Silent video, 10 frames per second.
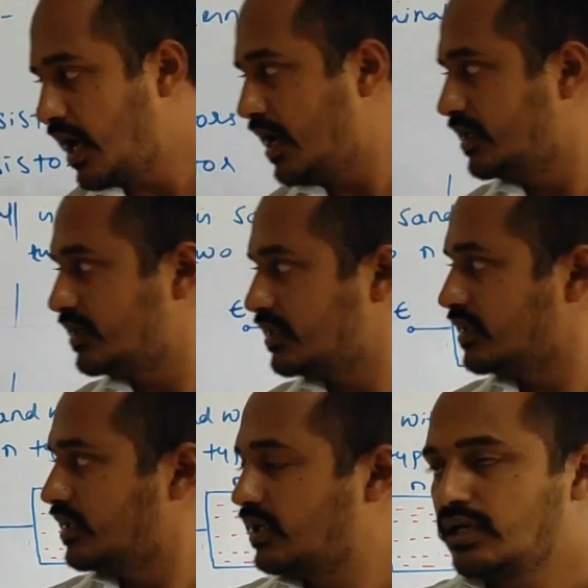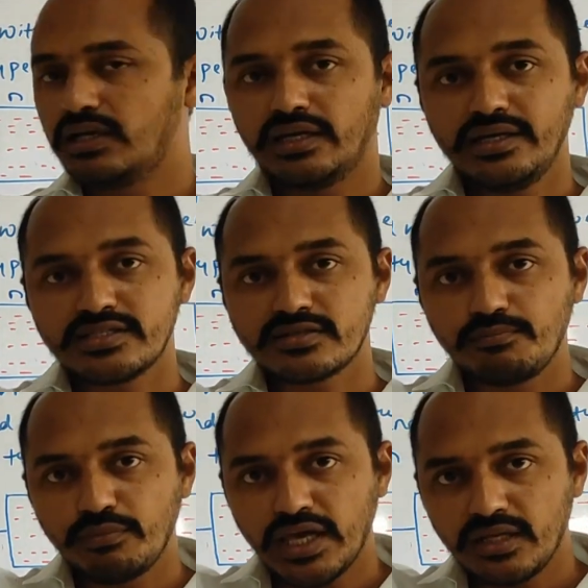and
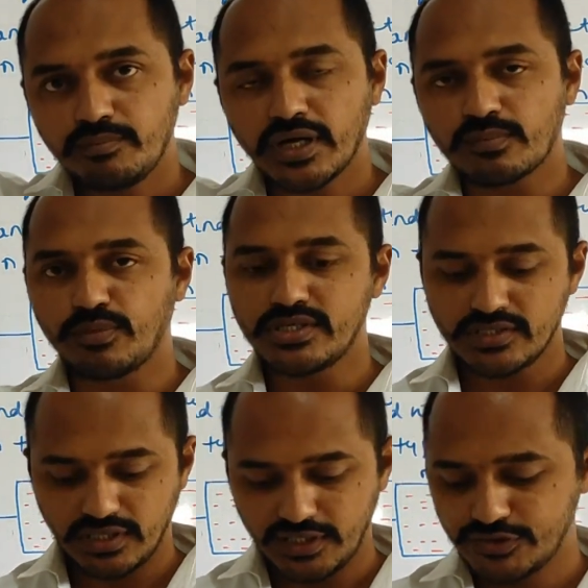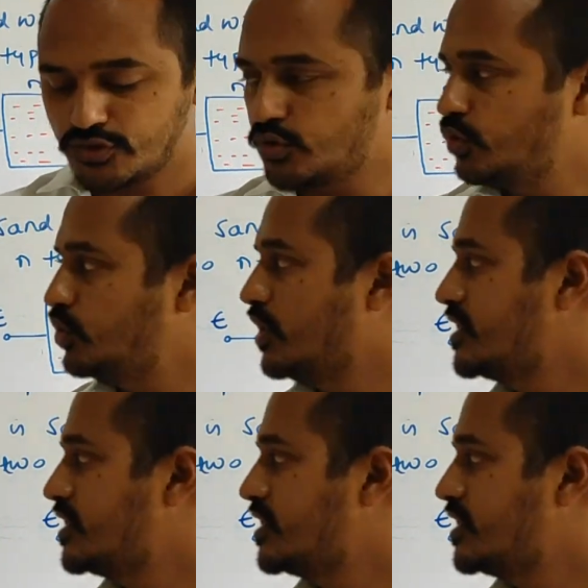its main purpose is to